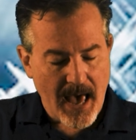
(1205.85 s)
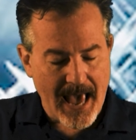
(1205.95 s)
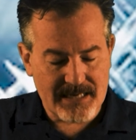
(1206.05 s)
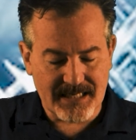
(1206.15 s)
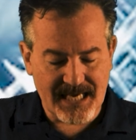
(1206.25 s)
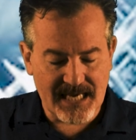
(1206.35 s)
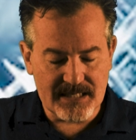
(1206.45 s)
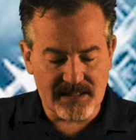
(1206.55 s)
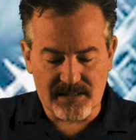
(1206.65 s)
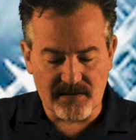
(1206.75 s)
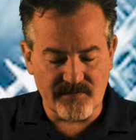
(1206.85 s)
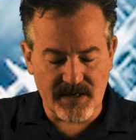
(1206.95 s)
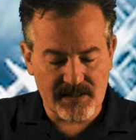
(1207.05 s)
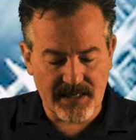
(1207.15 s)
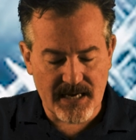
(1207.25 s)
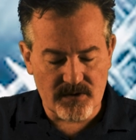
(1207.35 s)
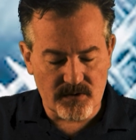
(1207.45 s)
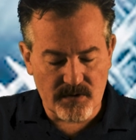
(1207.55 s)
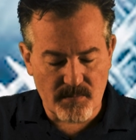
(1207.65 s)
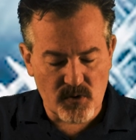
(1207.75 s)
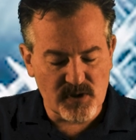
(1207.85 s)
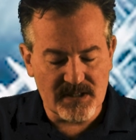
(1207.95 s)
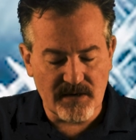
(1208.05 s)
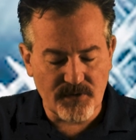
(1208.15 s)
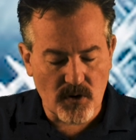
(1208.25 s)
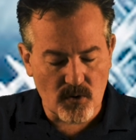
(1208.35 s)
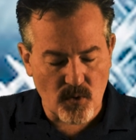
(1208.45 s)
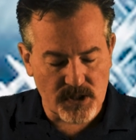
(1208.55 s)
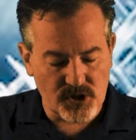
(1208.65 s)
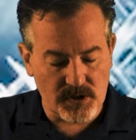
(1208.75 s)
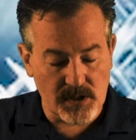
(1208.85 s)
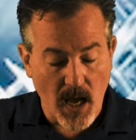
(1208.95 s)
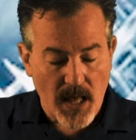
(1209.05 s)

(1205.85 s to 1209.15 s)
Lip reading: and keenest investigator of the most difficult questions.